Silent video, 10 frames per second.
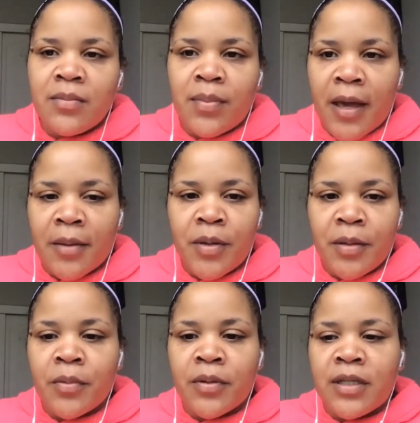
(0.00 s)
Black
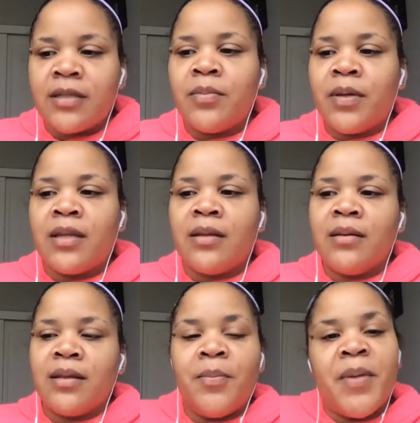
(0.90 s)
people need to be
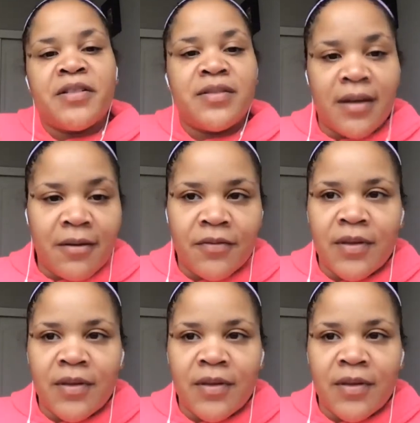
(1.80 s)
the best self.